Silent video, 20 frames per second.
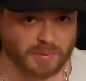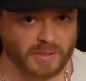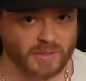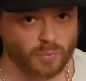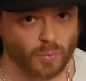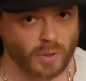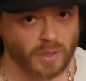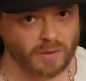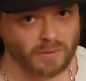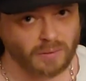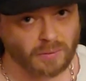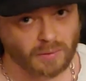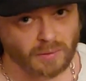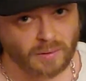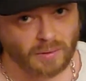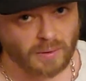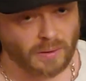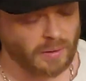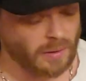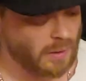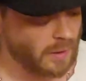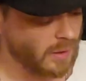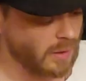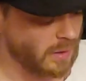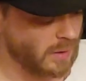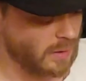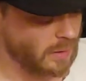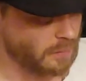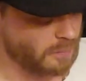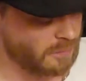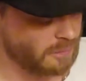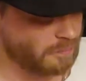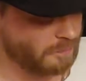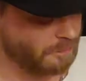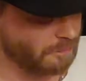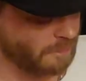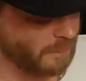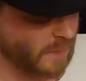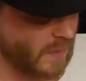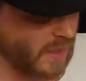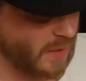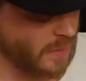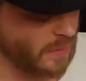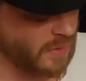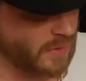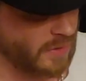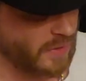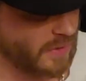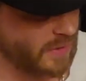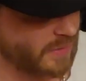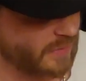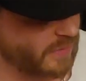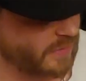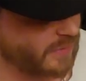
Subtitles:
pretty well. I know that it is